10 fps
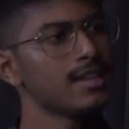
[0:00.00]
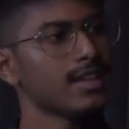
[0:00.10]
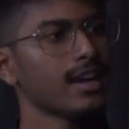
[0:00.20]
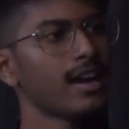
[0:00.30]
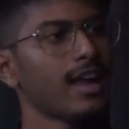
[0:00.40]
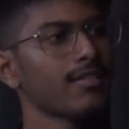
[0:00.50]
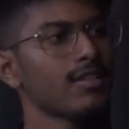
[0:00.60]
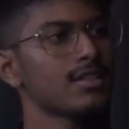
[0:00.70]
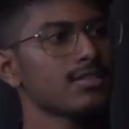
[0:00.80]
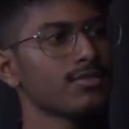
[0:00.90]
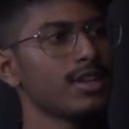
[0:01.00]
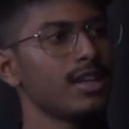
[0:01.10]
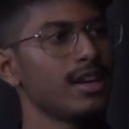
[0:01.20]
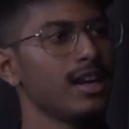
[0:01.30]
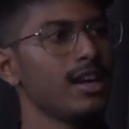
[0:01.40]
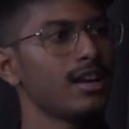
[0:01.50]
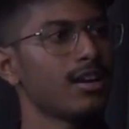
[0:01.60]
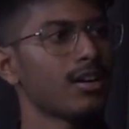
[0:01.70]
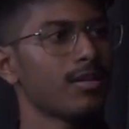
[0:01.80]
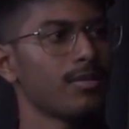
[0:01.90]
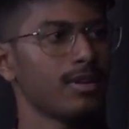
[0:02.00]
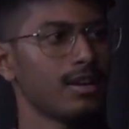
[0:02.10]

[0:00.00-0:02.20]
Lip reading: Second language we read on a